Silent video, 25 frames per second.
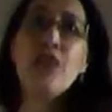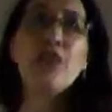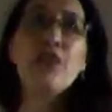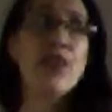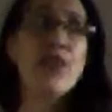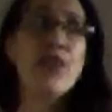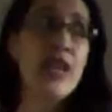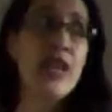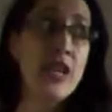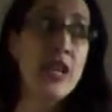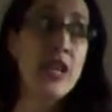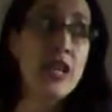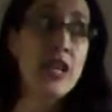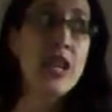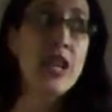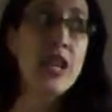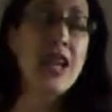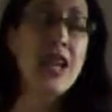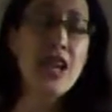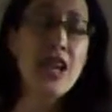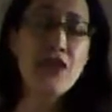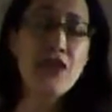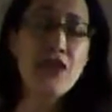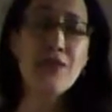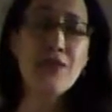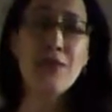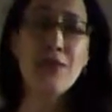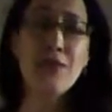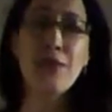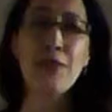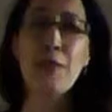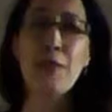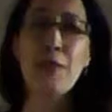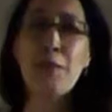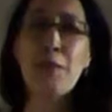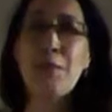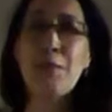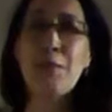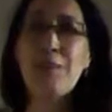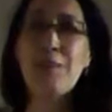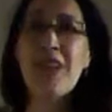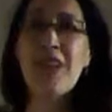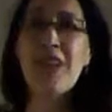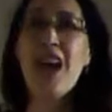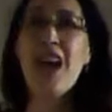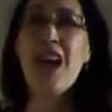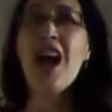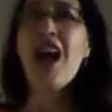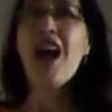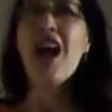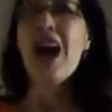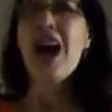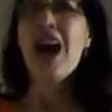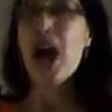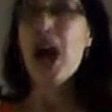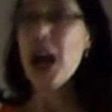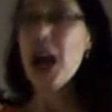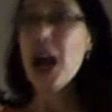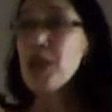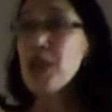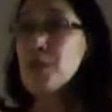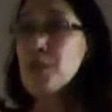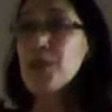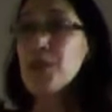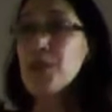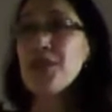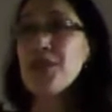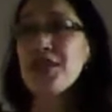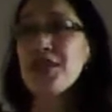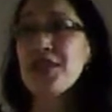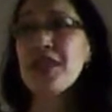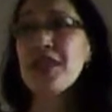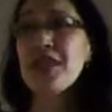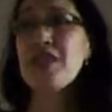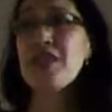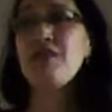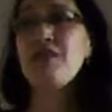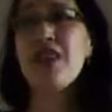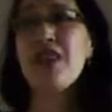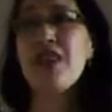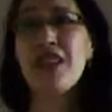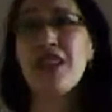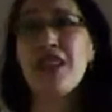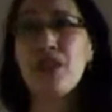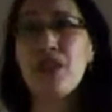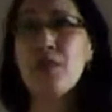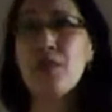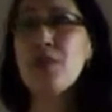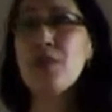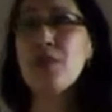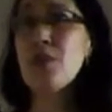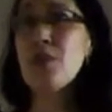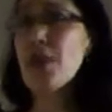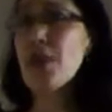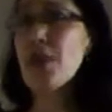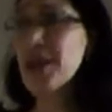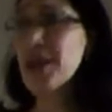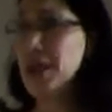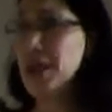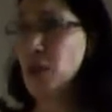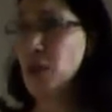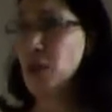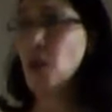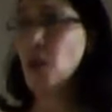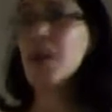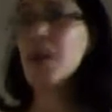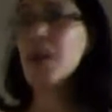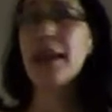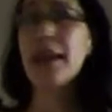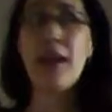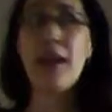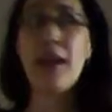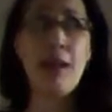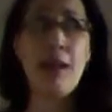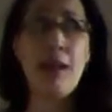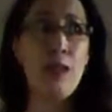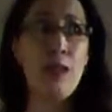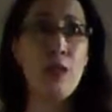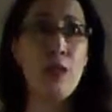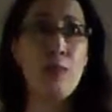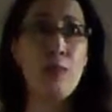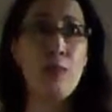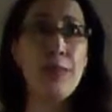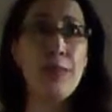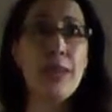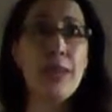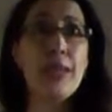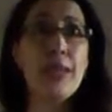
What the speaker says: for any age group. I personally find it rewarding when I help